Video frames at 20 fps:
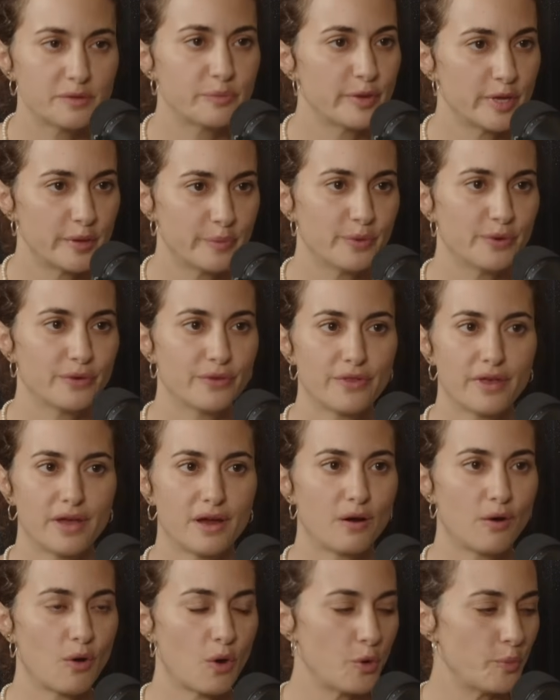people
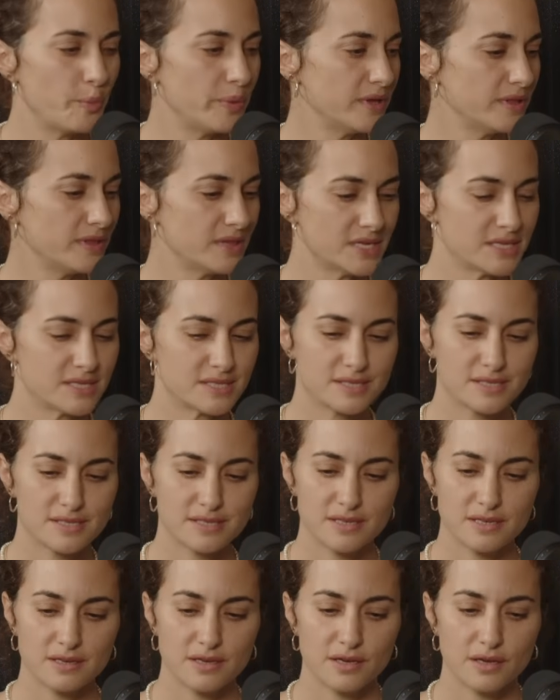there opened this
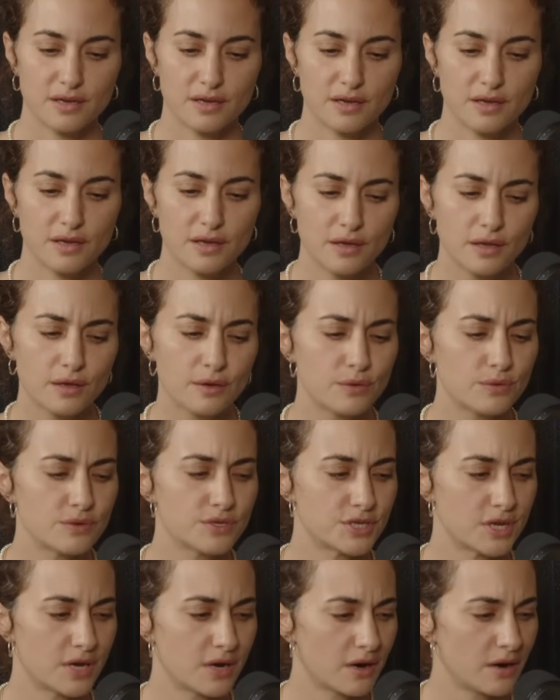huge
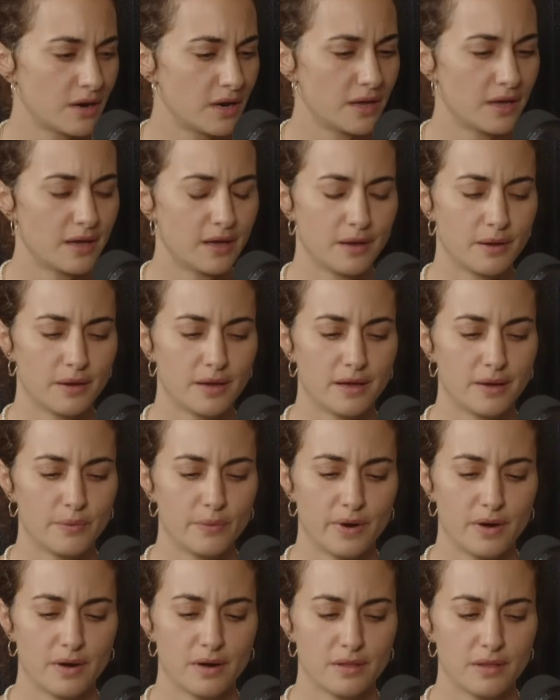area
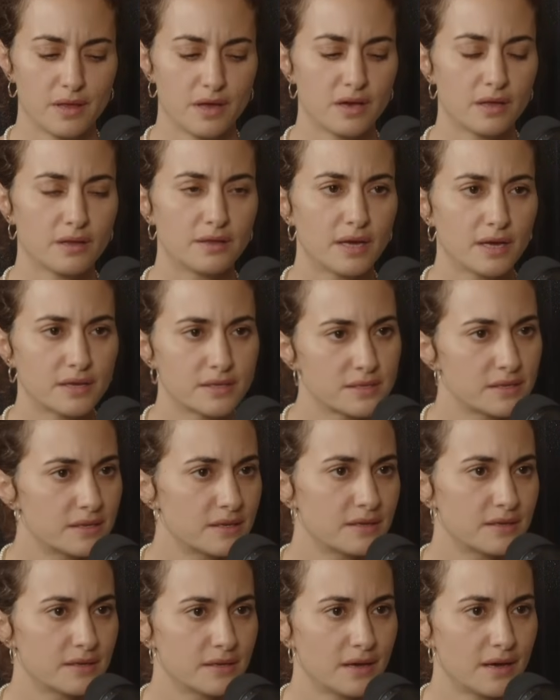where they collected
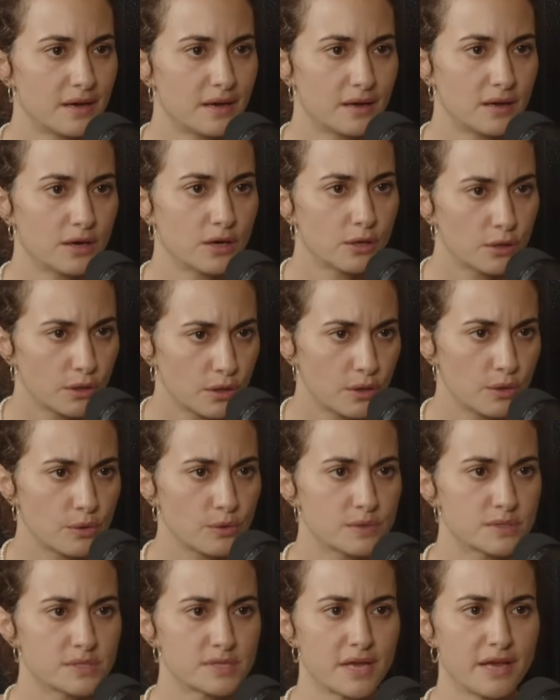
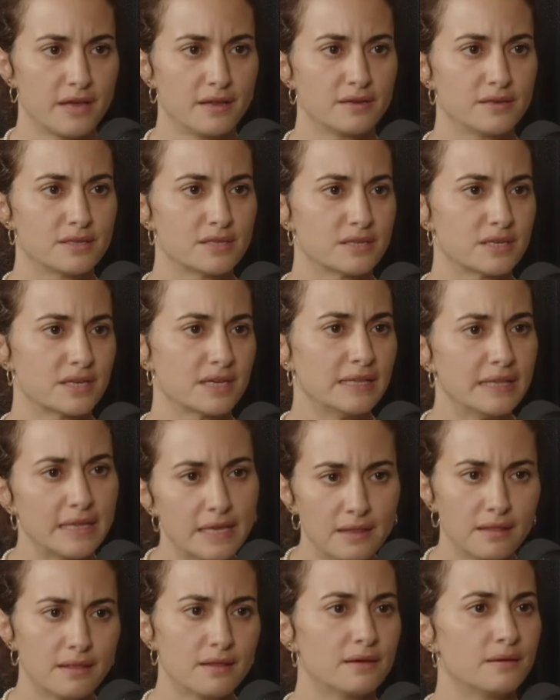clothes and
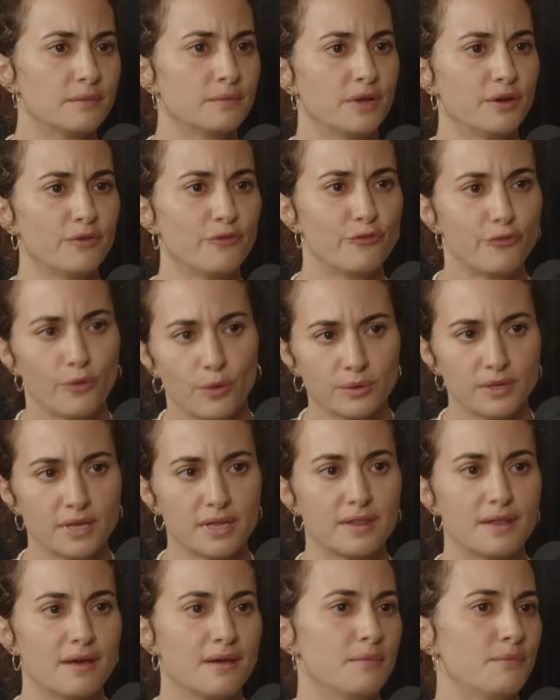cleaned them and folded
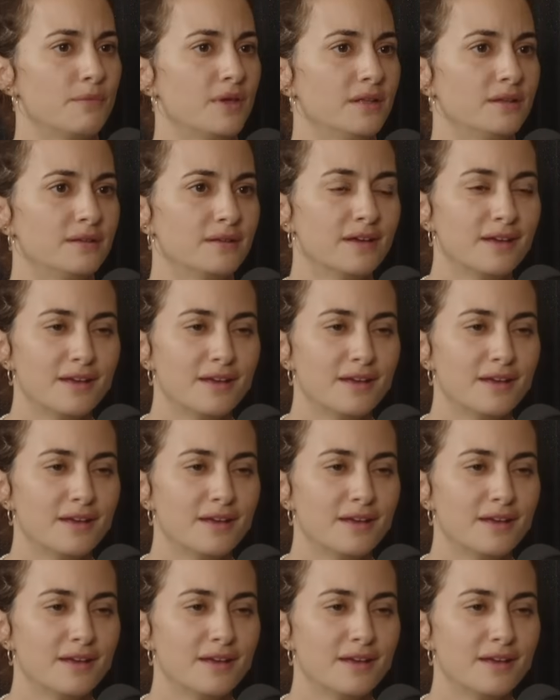them and,